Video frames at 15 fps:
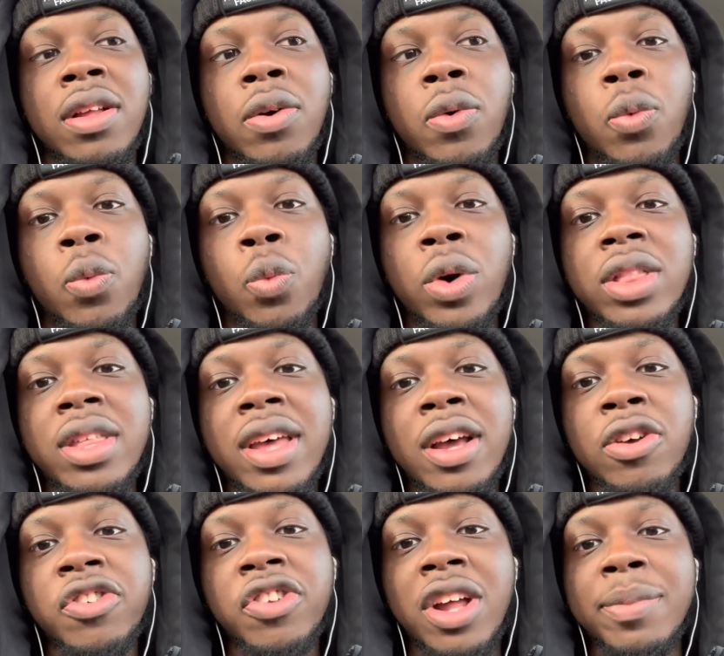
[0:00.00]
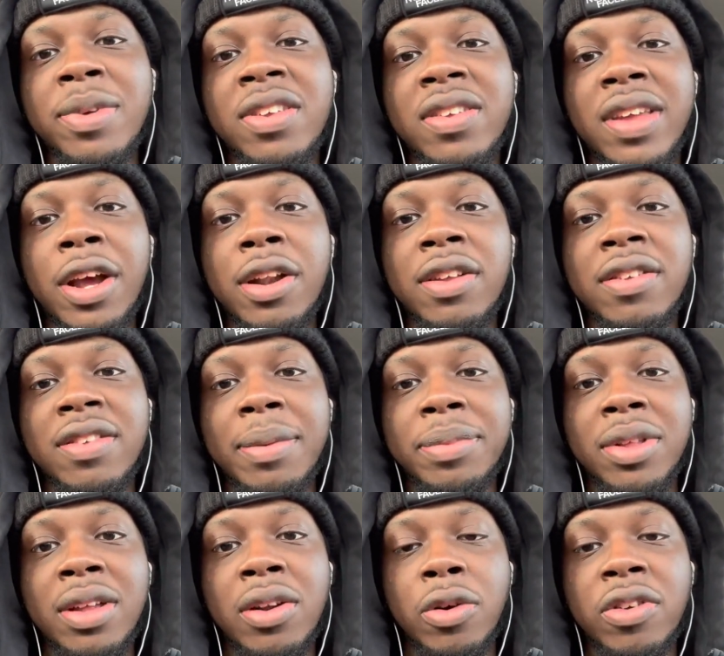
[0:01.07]
what the hell should I be scared of
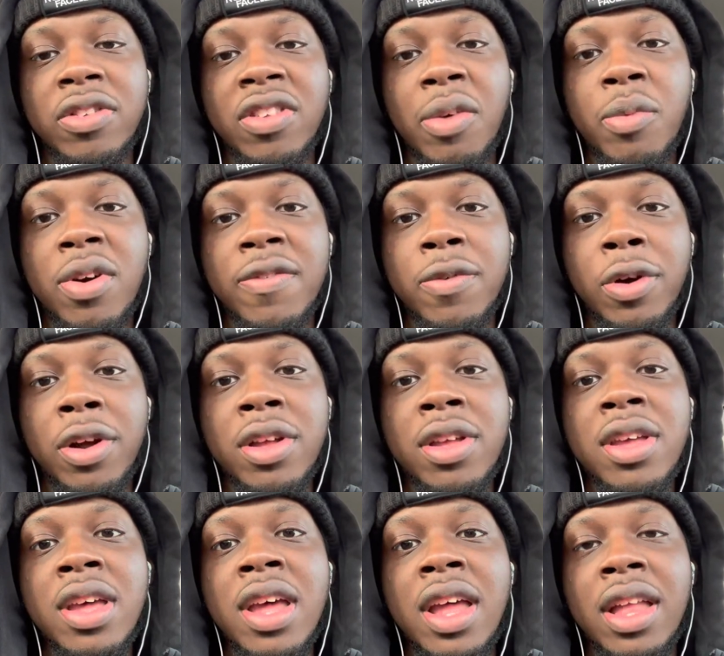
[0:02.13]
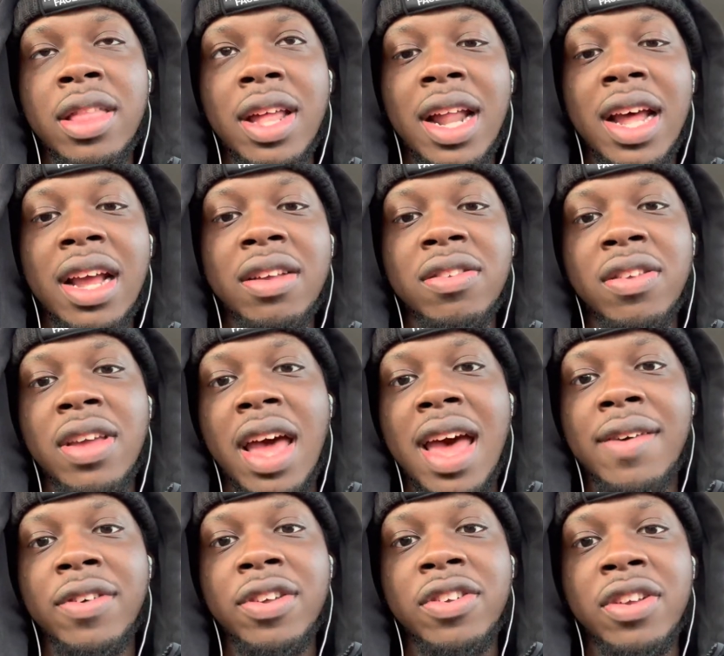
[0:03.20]
something or someone for that I actually
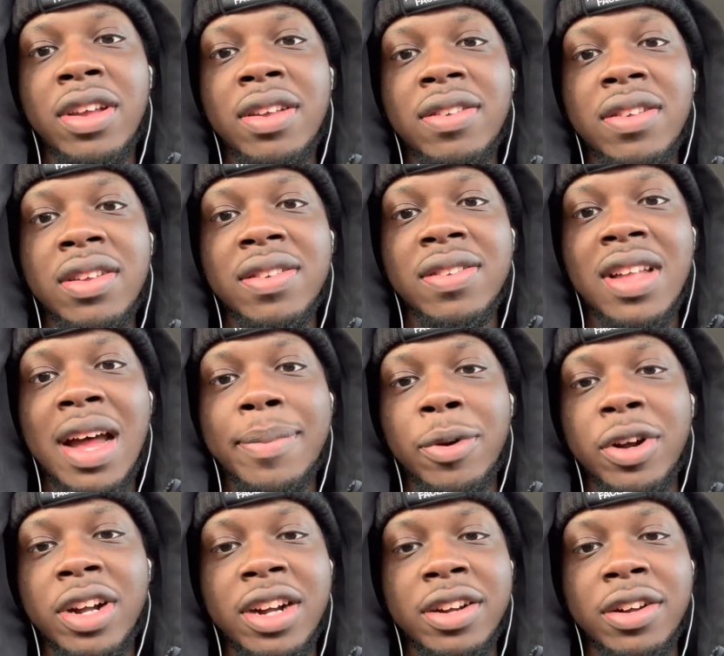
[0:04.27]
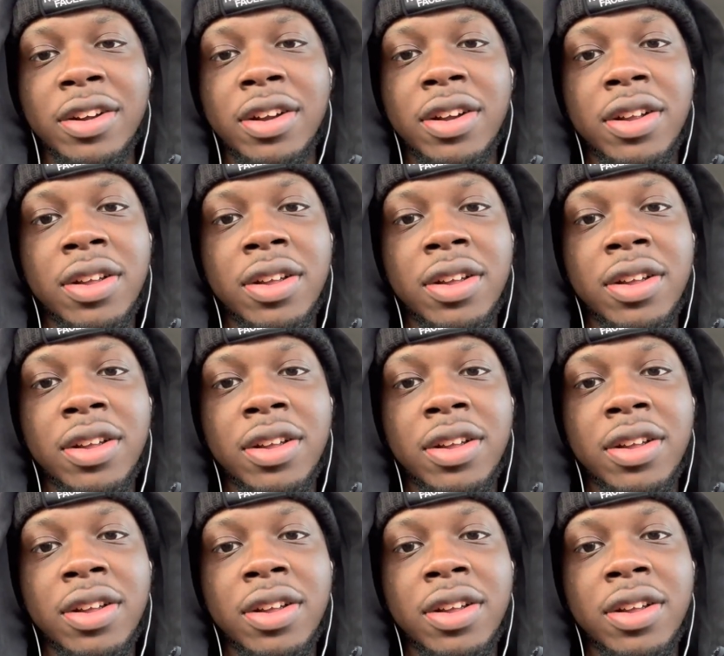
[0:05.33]
have a chance to stop or conquer?